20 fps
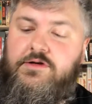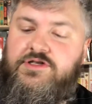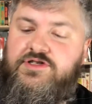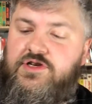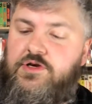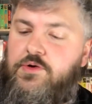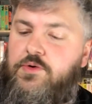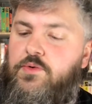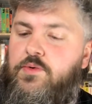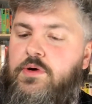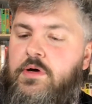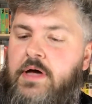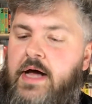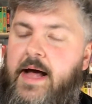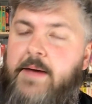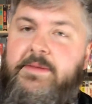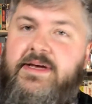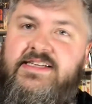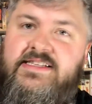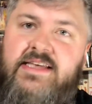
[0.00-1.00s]
So
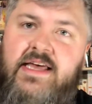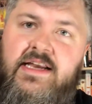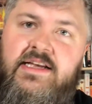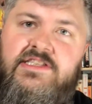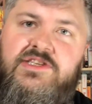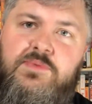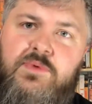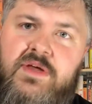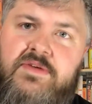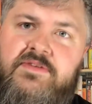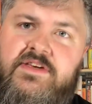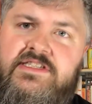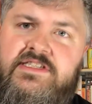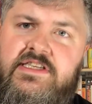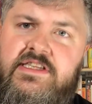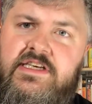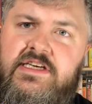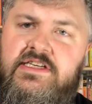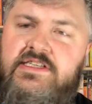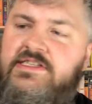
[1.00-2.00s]
I'm excited to
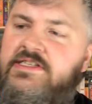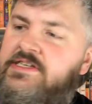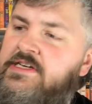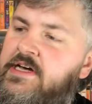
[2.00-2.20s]
revisit this.